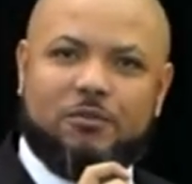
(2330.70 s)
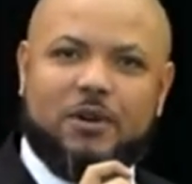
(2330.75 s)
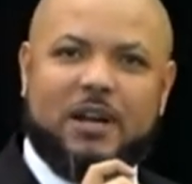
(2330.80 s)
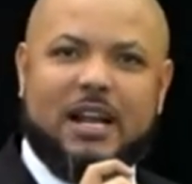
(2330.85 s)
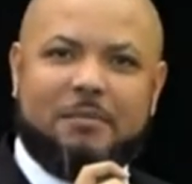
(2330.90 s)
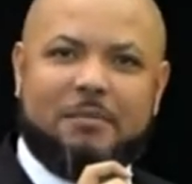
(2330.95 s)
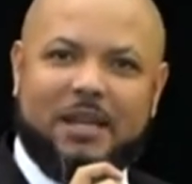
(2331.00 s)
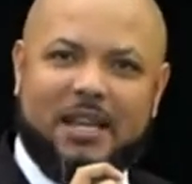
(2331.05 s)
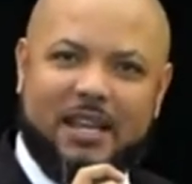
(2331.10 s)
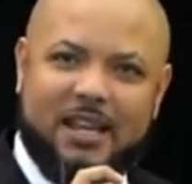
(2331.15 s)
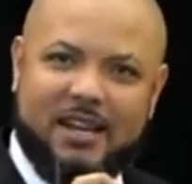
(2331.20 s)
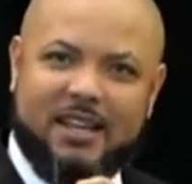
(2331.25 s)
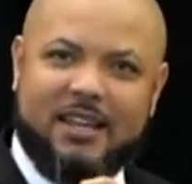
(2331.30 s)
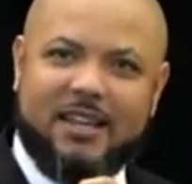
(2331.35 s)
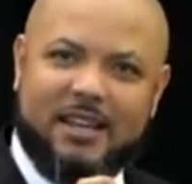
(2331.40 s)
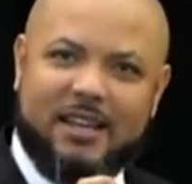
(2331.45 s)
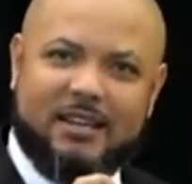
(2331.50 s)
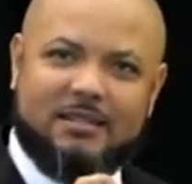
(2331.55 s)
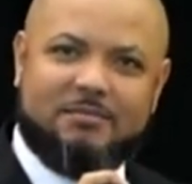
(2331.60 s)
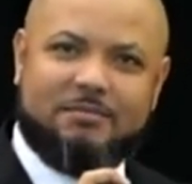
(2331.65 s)
when I'm eating
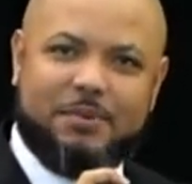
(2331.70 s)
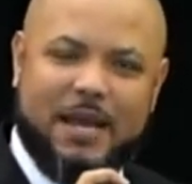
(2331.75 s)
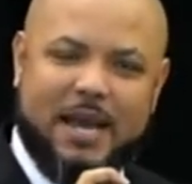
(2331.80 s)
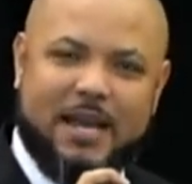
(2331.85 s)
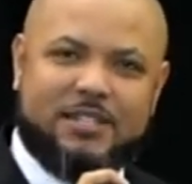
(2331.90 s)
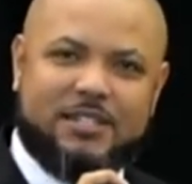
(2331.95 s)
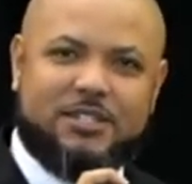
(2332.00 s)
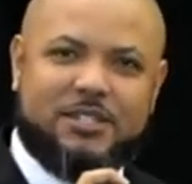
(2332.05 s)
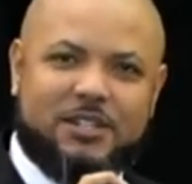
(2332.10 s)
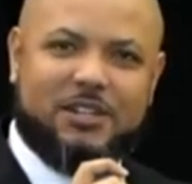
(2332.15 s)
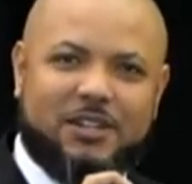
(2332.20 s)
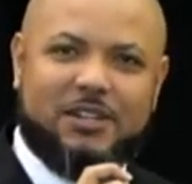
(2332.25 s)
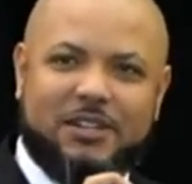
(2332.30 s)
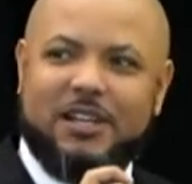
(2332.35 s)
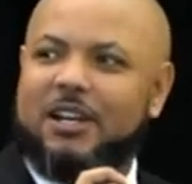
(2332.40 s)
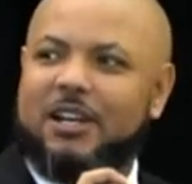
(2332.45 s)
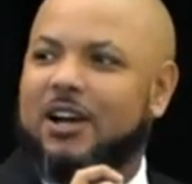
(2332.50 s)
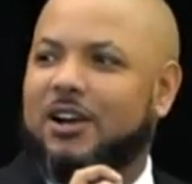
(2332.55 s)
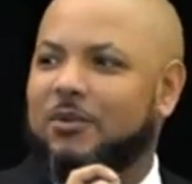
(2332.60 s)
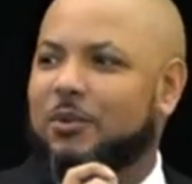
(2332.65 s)
it, Pastor?
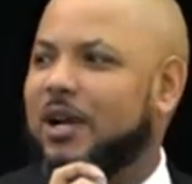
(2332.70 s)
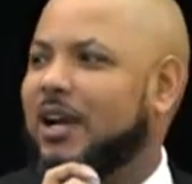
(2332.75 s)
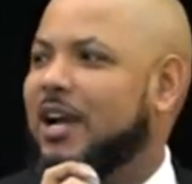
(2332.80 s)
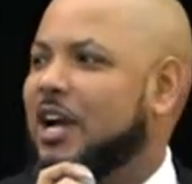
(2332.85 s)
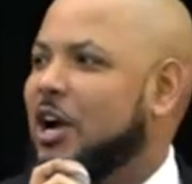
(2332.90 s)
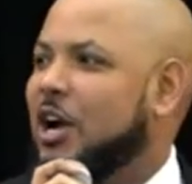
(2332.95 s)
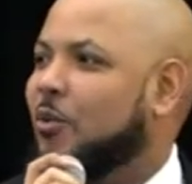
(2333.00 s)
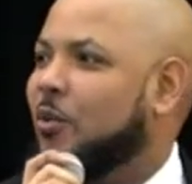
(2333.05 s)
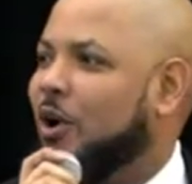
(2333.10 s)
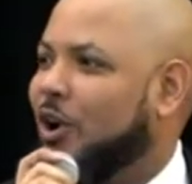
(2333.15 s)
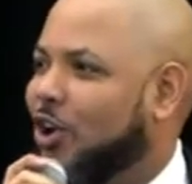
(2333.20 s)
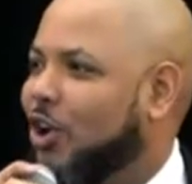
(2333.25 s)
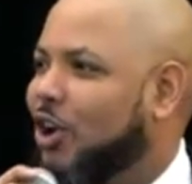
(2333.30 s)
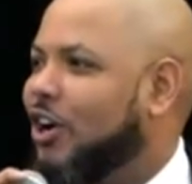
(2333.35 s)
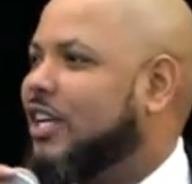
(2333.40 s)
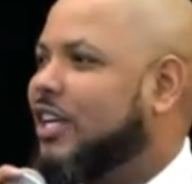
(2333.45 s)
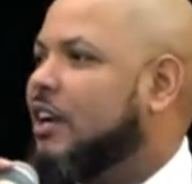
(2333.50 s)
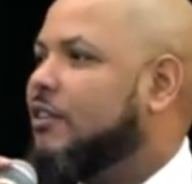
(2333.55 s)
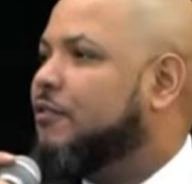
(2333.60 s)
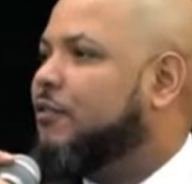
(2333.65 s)
You know, we're we're
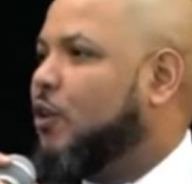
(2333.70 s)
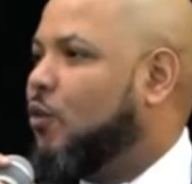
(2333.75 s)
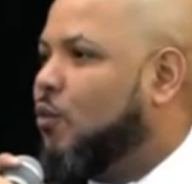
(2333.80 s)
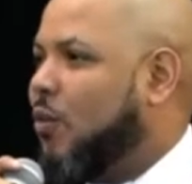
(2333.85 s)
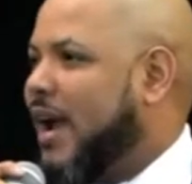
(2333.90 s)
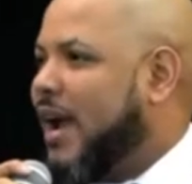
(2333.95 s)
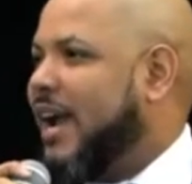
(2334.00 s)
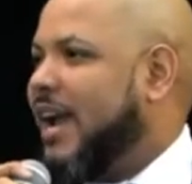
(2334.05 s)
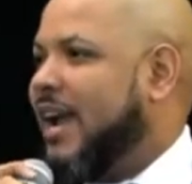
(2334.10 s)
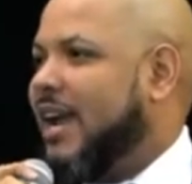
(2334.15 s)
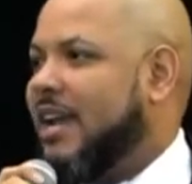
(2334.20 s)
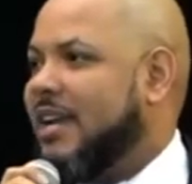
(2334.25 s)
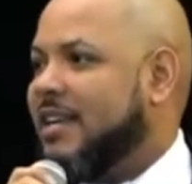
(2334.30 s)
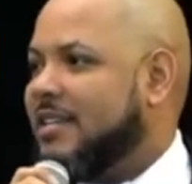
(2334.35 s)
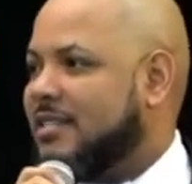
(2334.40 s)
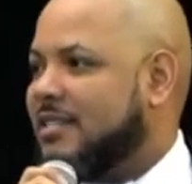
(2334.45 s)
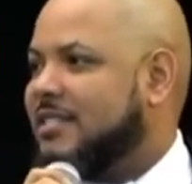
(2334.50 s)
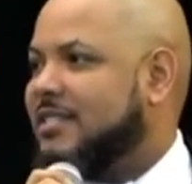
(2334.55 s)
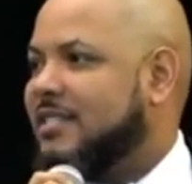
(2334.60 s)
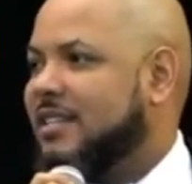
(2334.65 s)
looking for
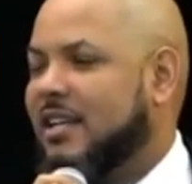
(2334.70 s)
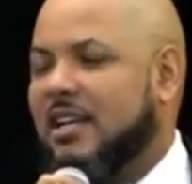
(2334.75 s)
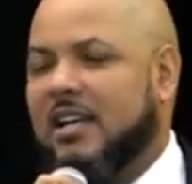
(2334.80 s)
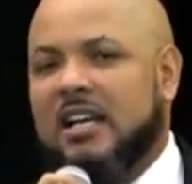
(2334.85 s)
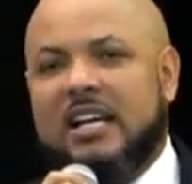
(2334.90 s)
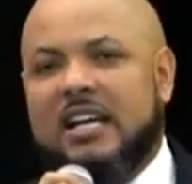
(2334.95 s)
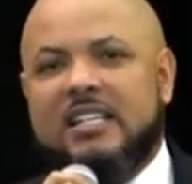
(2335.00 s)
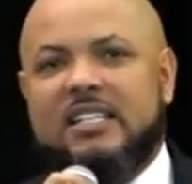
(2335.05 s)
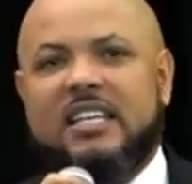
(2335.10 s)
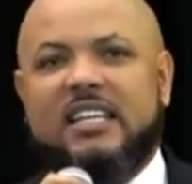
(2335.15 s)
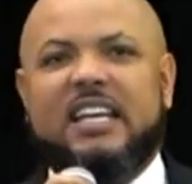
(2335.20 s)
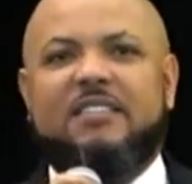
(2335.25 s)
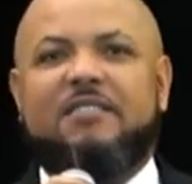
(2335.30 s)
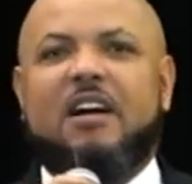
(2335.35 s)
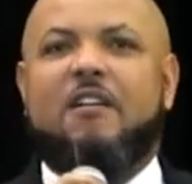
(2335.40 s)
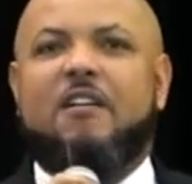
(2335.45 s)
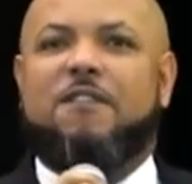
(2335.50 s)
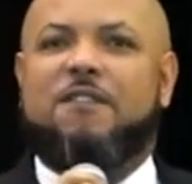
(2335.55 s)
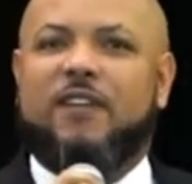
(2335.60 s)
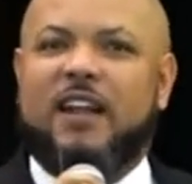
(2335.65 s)
ways to give
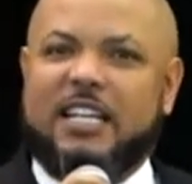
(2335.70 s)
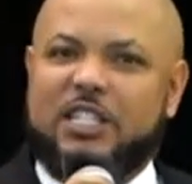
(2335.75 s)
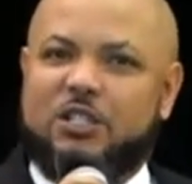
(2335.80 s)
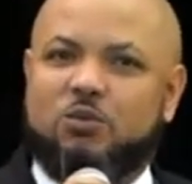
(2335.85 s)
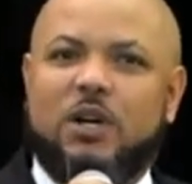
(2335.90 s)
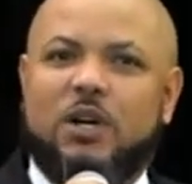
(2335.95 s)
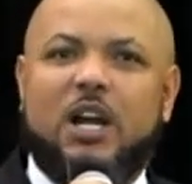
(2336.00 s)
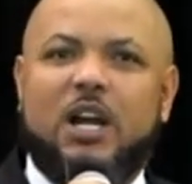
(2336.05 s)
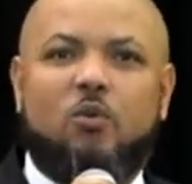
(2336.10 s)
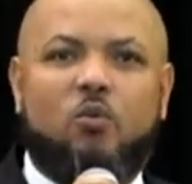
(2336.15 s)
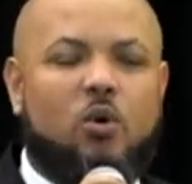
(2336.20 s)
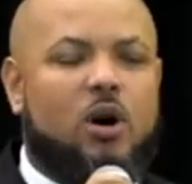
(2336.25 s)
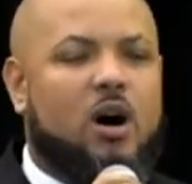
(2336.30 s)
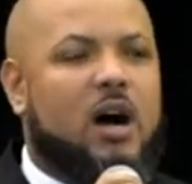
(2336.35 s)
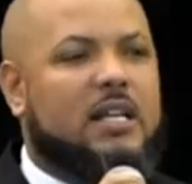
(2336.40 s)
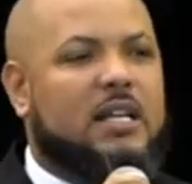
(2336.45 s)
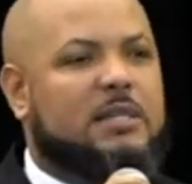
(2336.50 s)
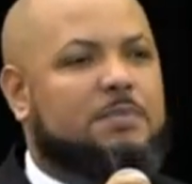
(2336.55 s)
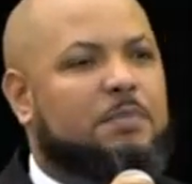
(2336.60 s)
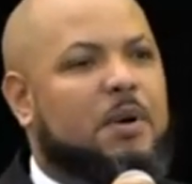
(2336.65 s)
our flesh what it
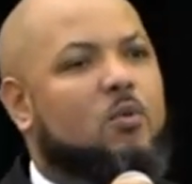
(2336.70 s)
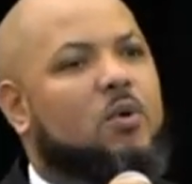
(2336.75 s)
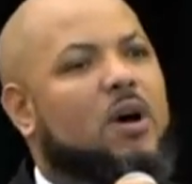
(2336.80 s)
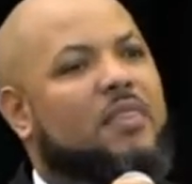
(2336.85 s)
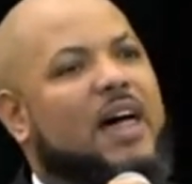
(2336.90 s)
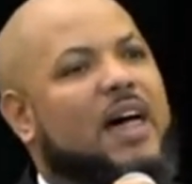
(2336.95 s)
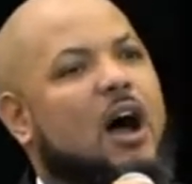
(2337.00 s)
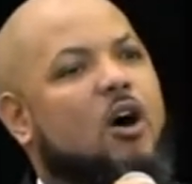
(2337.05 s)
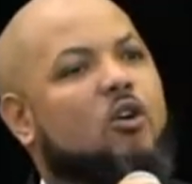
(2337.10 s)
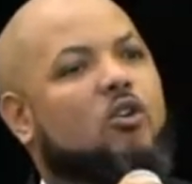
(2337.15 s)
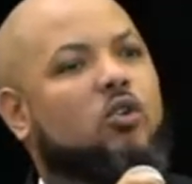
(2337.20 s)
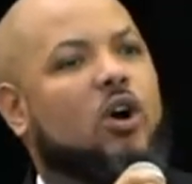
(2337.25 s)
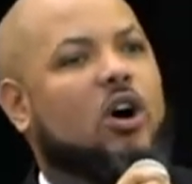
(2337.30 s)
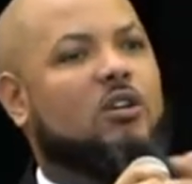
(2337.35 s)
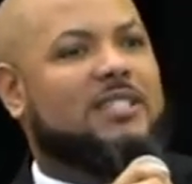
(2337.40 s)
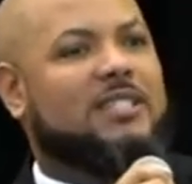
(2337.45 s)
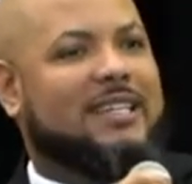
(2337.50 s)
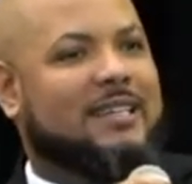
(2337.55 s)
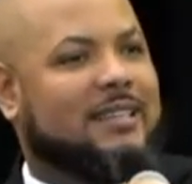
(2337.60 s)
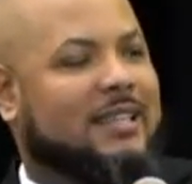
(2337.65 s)
wants, but without
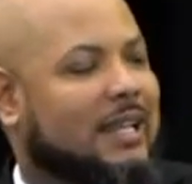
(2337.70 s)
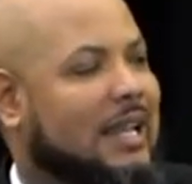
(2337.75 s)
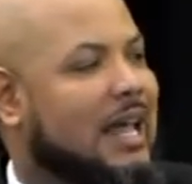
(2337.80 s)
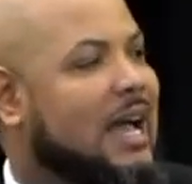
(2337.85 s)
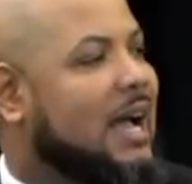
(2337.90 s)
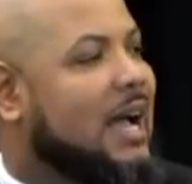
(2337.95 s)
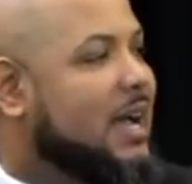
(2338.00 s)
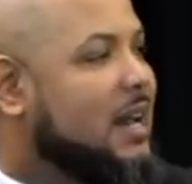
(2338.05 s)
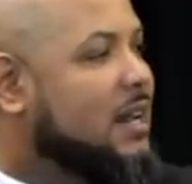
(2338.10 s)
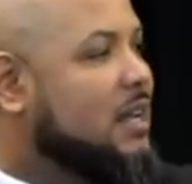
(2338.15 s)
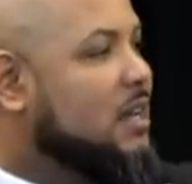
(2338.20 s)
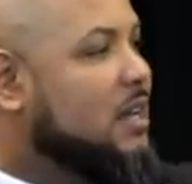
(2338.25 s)
crossing the line.